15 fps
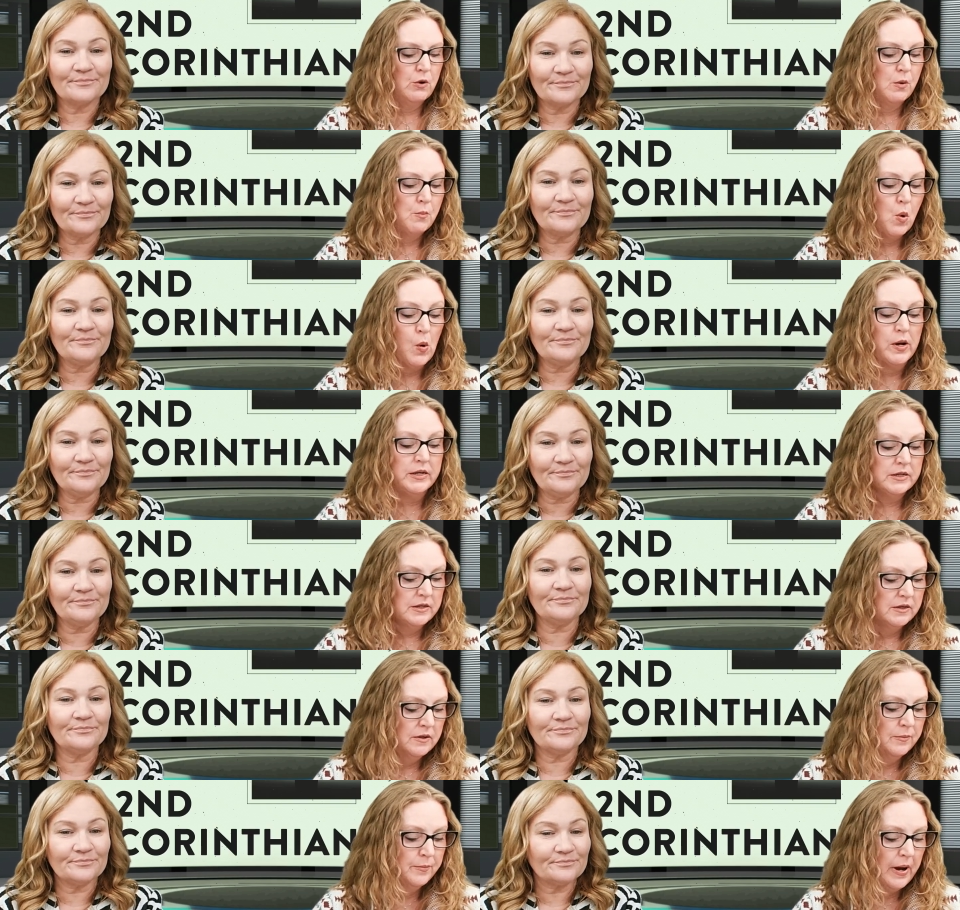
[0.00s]
Speaker 1: appointed
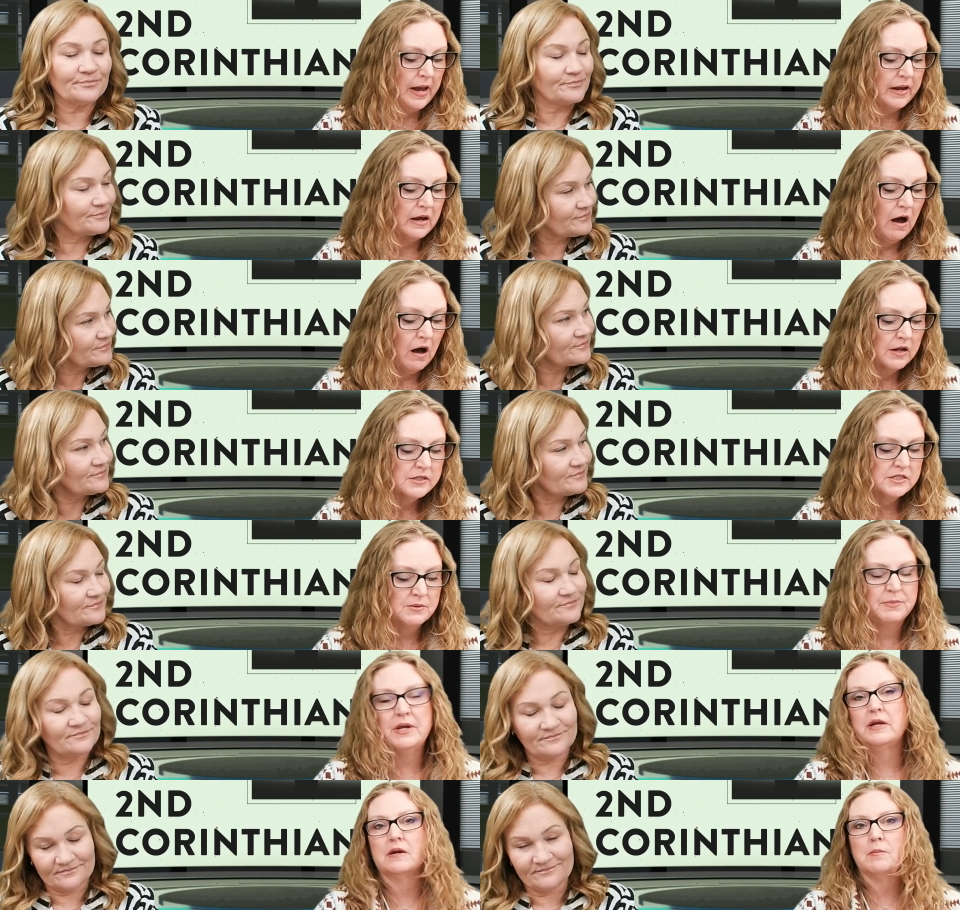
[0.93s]
mm. by God to
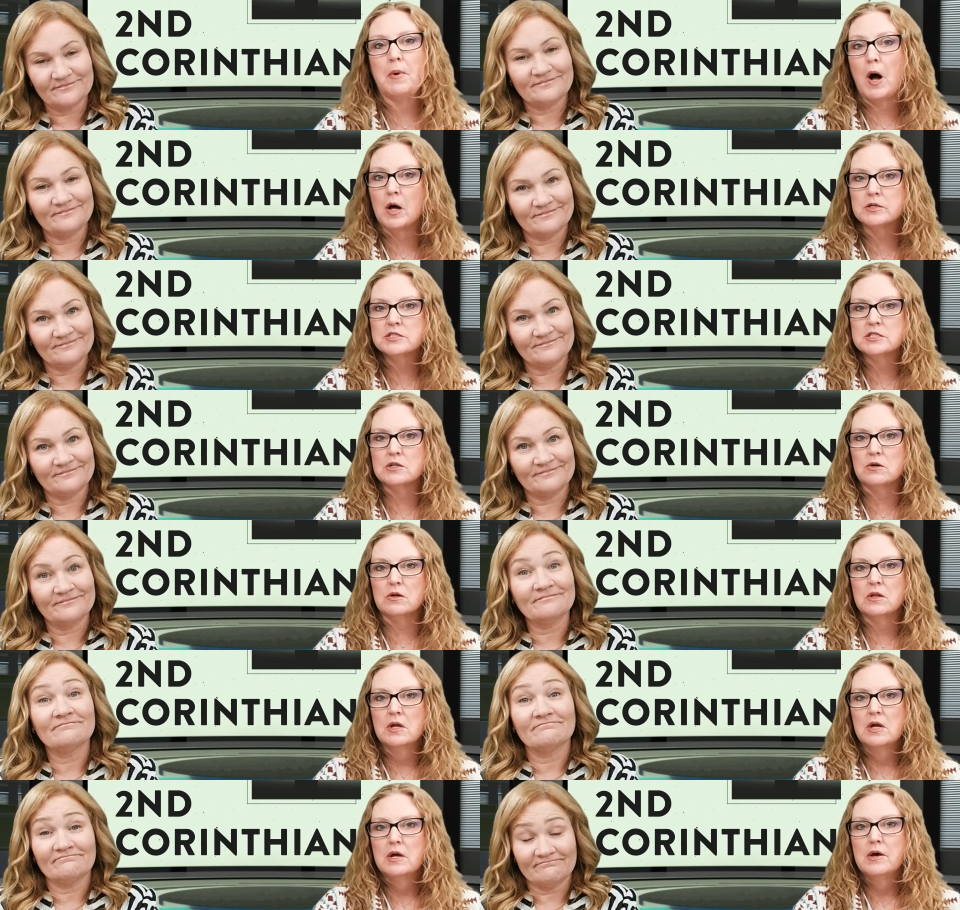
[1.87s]
be an
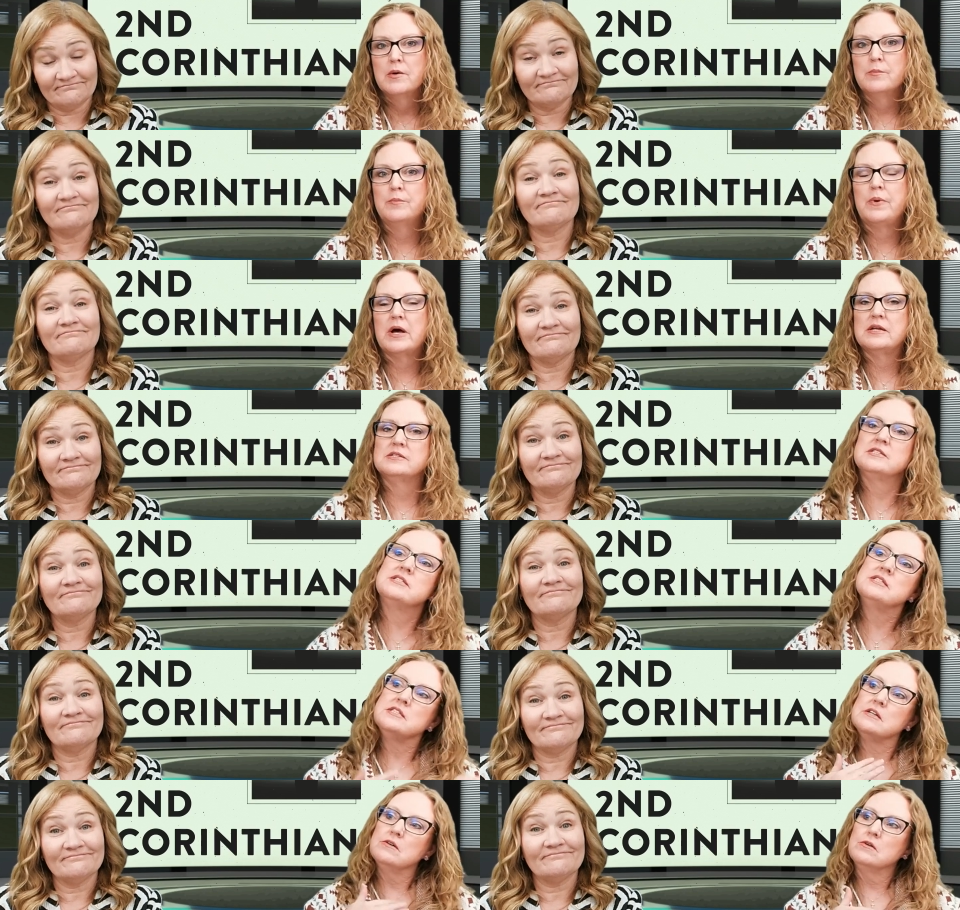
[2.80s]
apostle, but
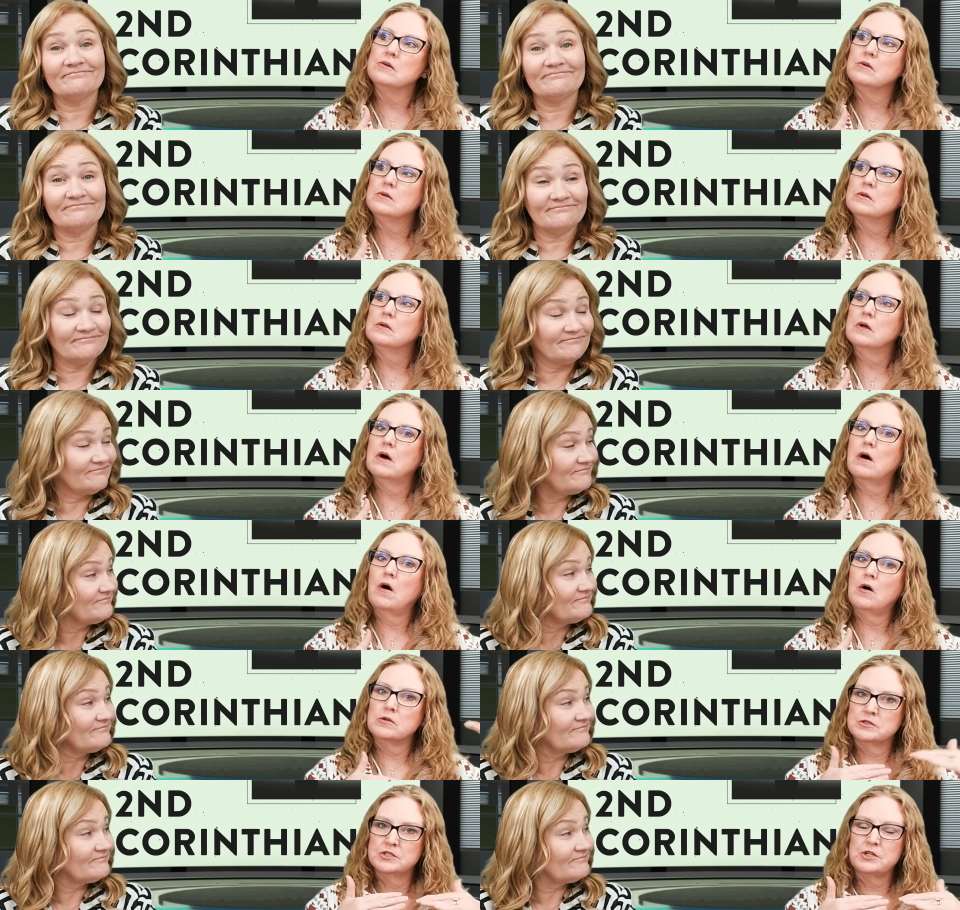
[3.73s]
still
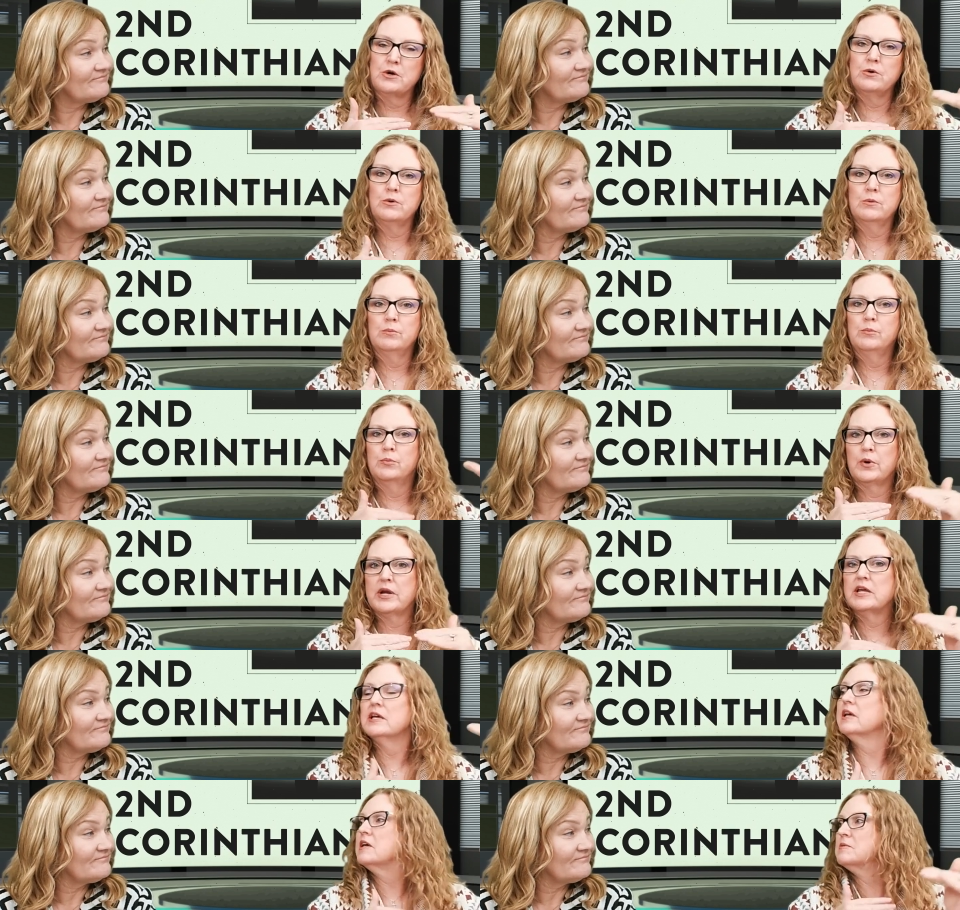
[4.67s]
also
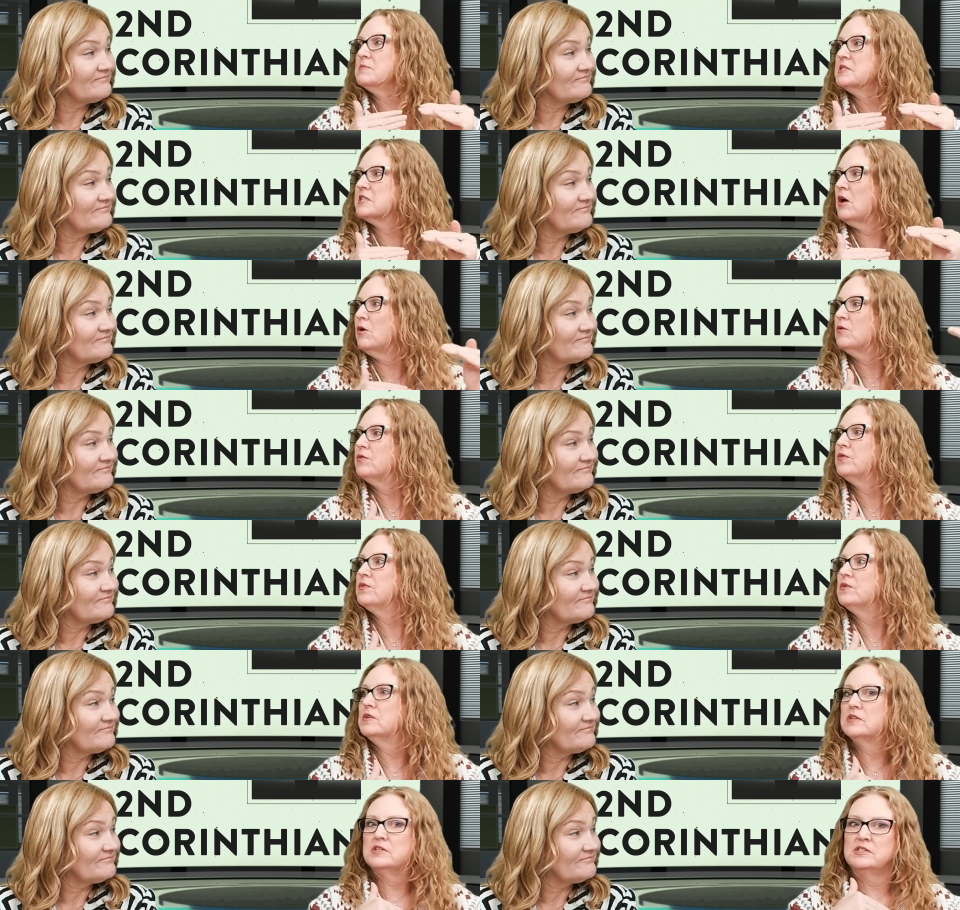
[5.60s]
bringing himself
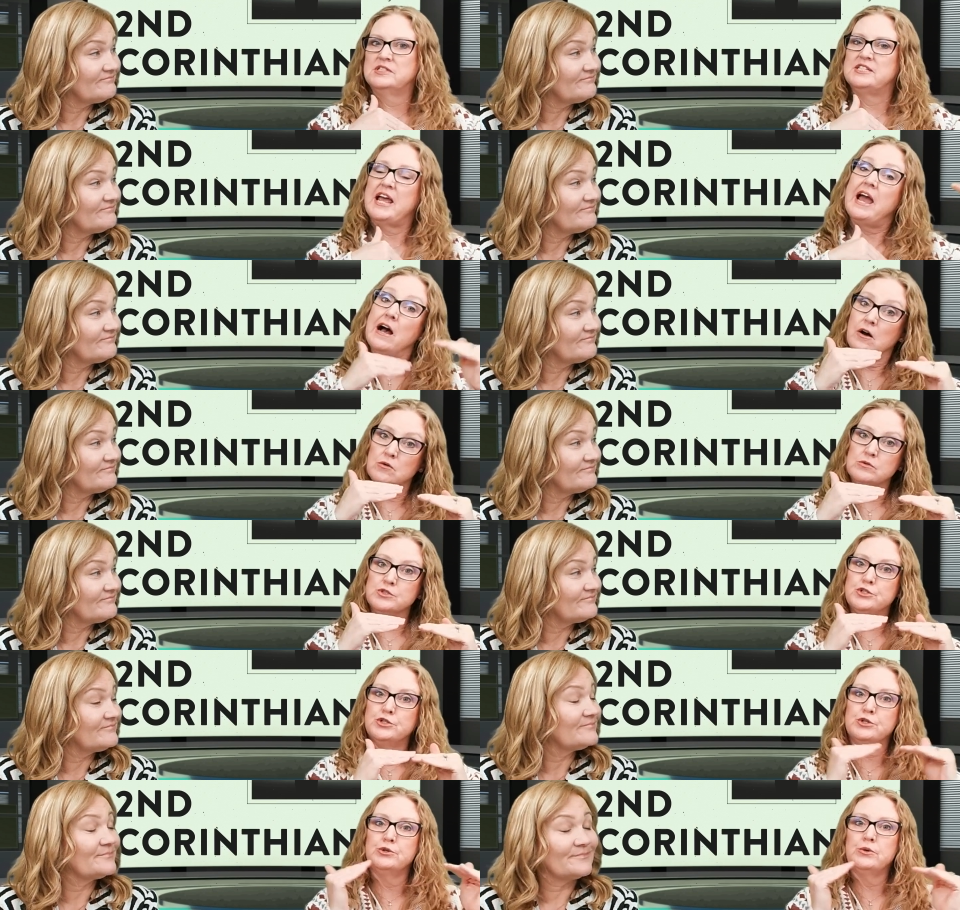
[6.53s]
down
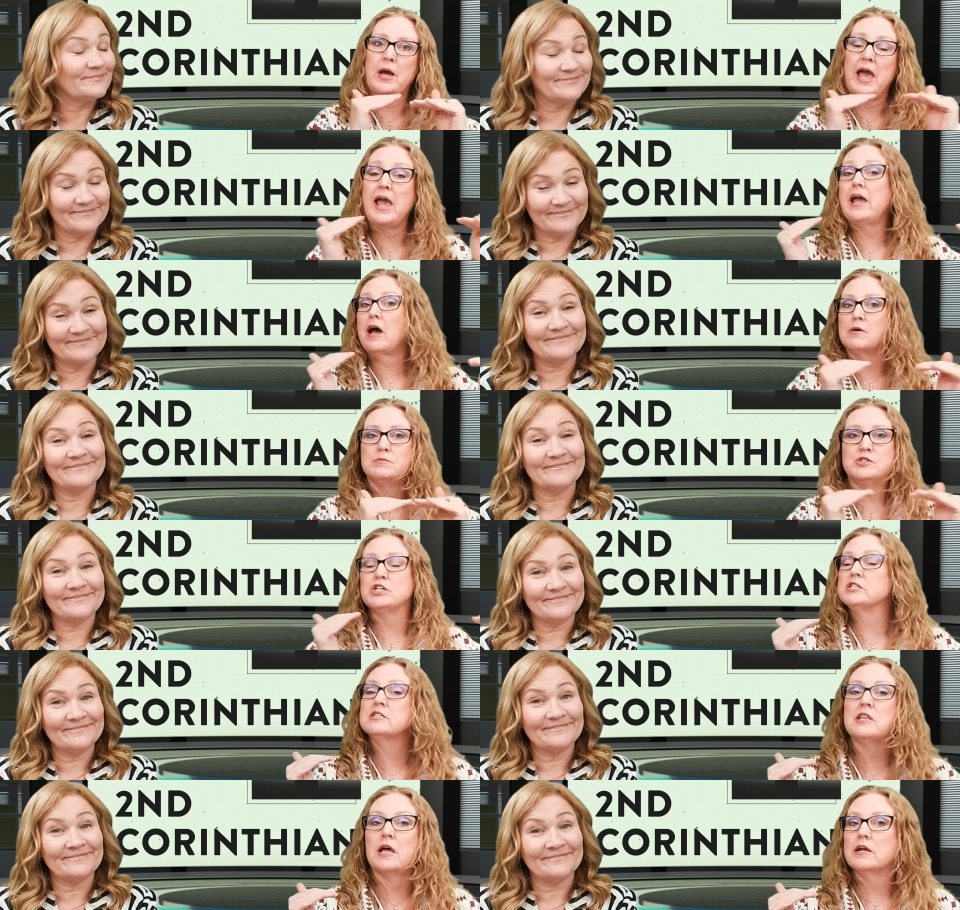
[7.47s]
to, hey, I'm
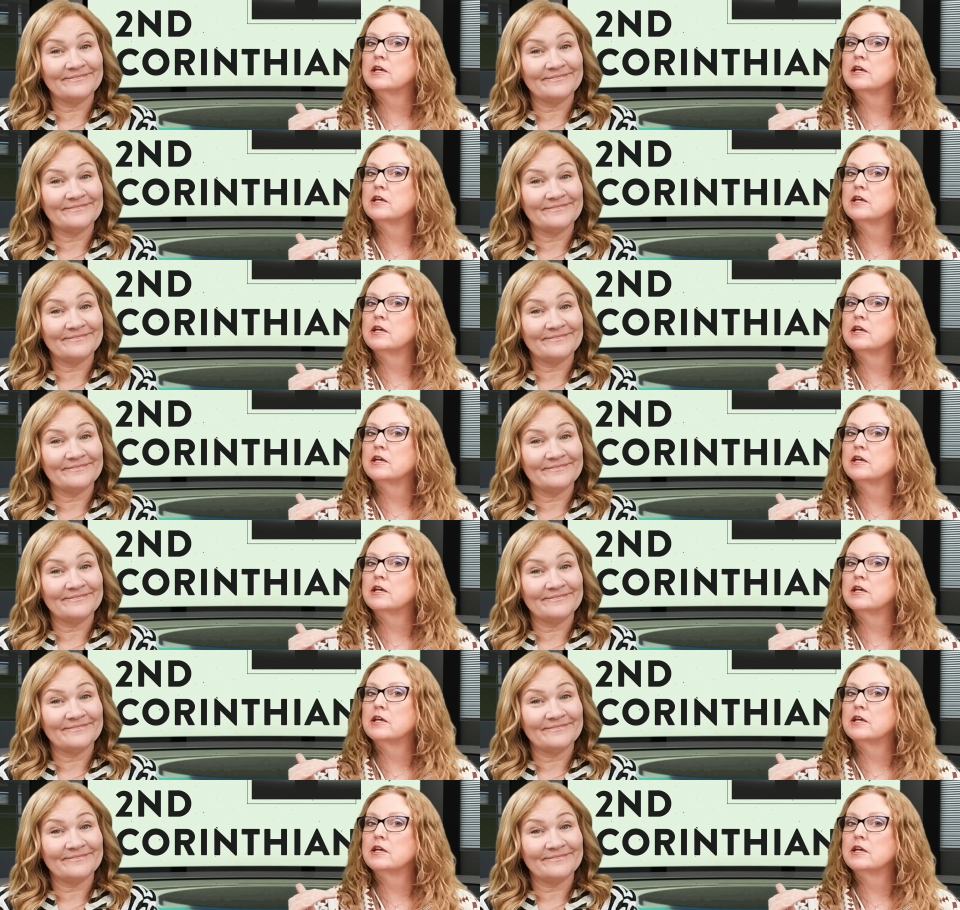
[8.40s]
just like